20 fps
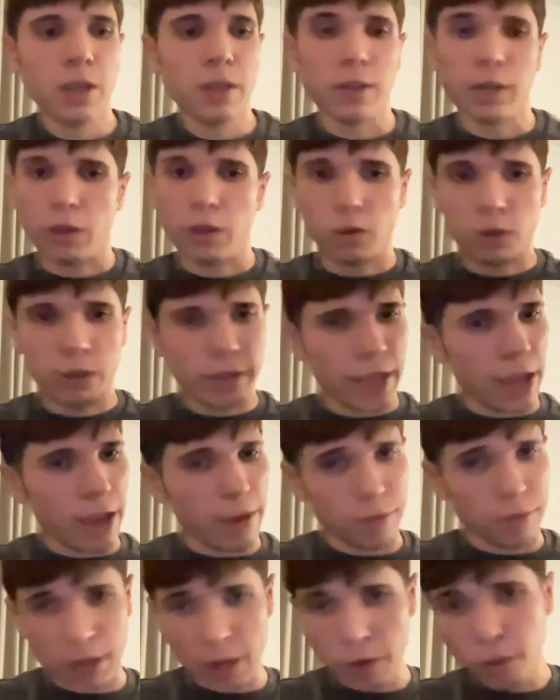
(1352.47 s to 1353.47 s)
They
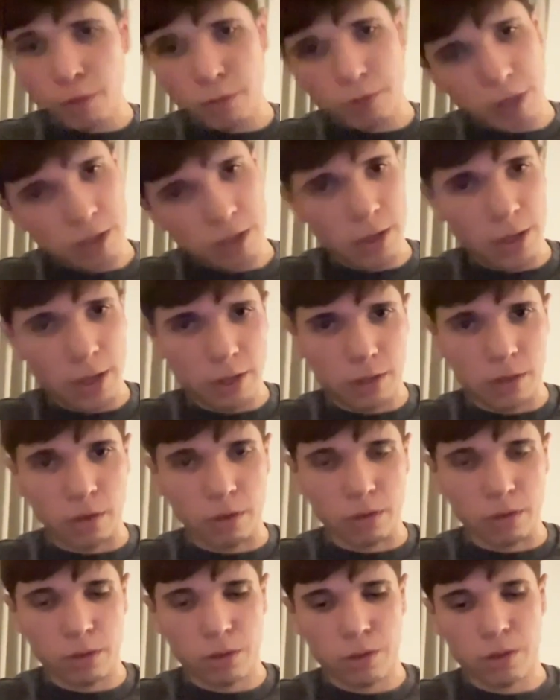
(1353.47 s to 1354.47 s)
have their own
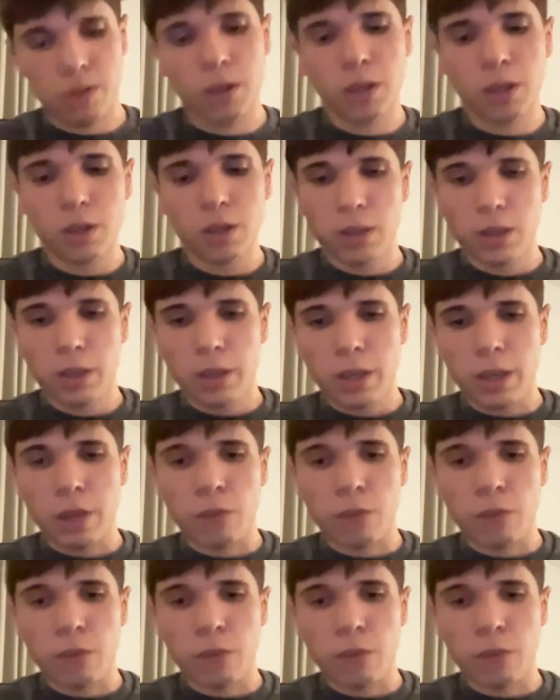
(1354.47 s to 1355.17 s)
vTXOs.